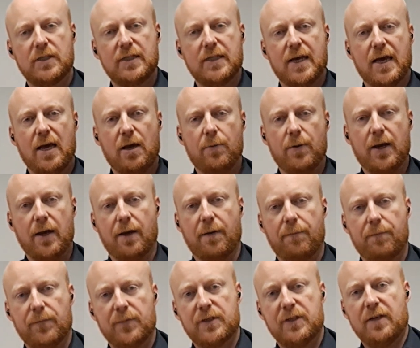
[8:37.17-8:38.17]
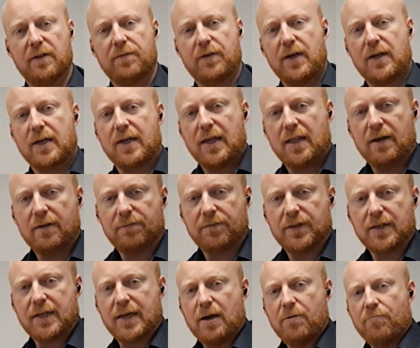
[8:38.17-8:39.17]
the airway. Let's see if I can get that for
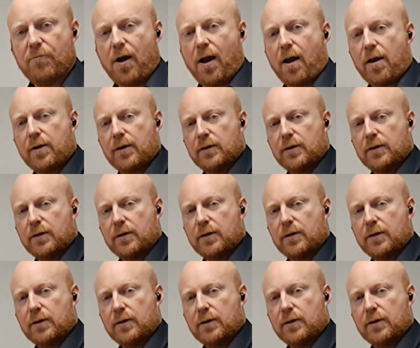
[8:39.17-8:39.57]
the camera.